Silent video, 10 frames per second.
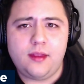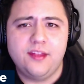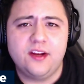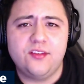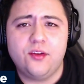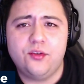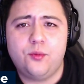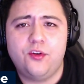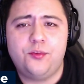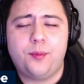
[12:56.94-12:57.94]
I think it's also
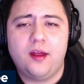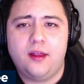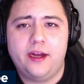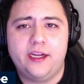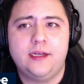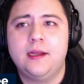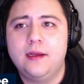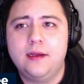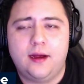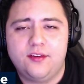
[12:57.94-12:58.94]
worth spotlighting
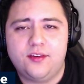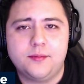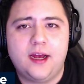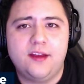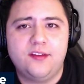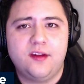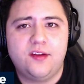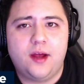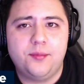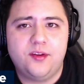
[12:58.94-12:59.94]
some guys in the
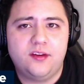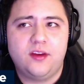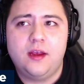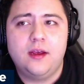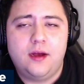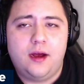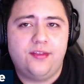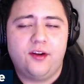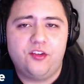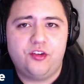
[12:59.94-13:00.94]
top six. I
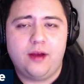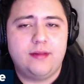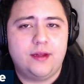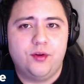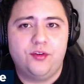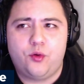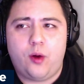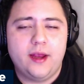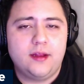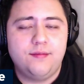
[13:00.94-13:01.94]
thought Scheifele was
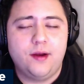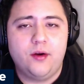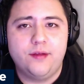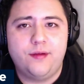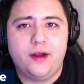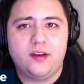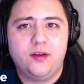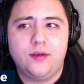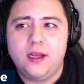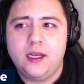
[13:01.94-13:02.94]
quietly very
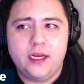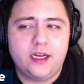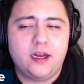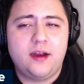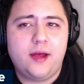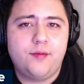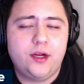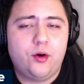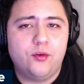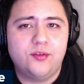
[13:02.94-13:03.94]
effective. He didn't have
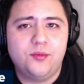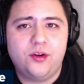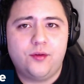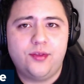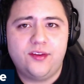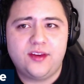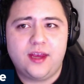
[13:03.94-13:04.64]
any goals himself this